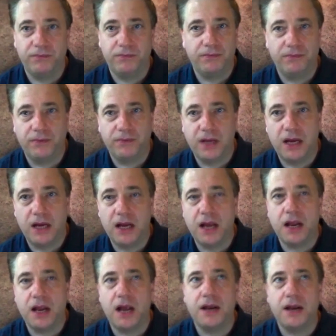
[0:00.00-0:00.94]

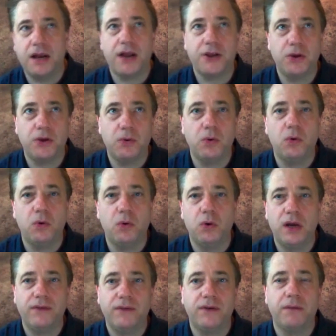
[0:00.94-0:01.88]
And you all
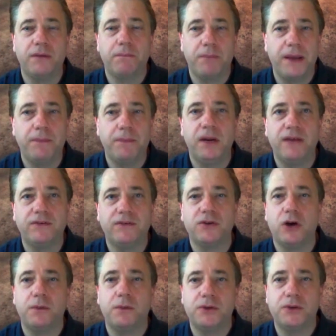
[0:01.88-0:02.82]
have, people have an
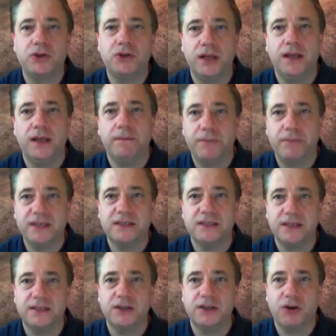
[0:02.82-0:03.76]
opportunity in
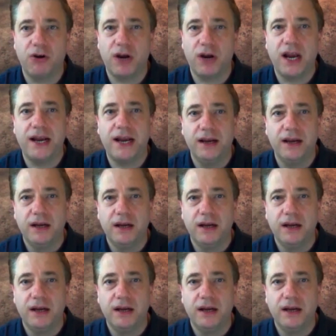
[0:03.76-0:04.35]
business to create